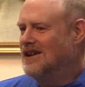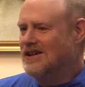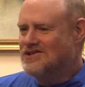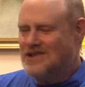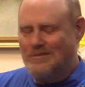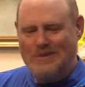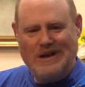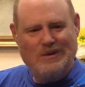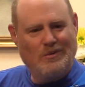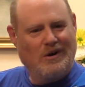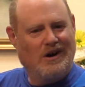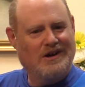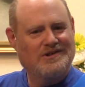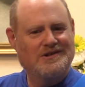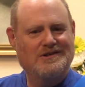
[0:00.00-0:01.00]
somebody
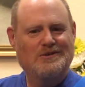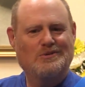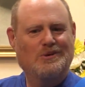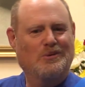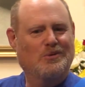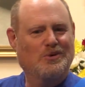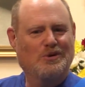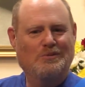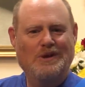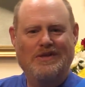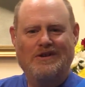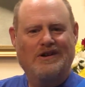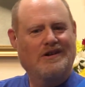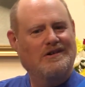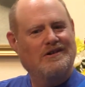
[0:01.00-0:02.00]
walks into a room
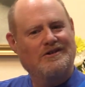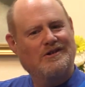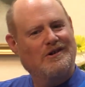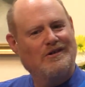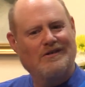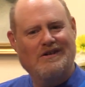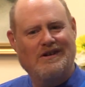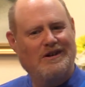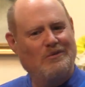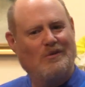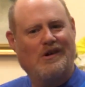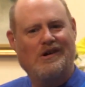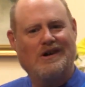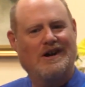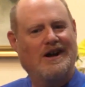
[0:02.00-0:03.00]
and they're going to turn around and
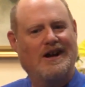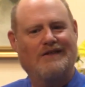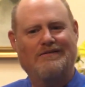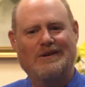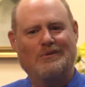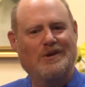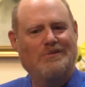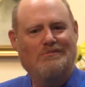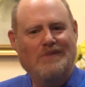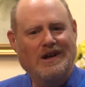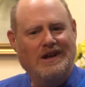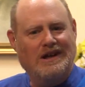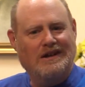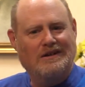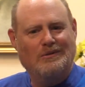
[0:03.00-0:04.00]
walk out of it with
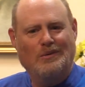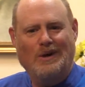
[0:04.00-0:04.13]
money.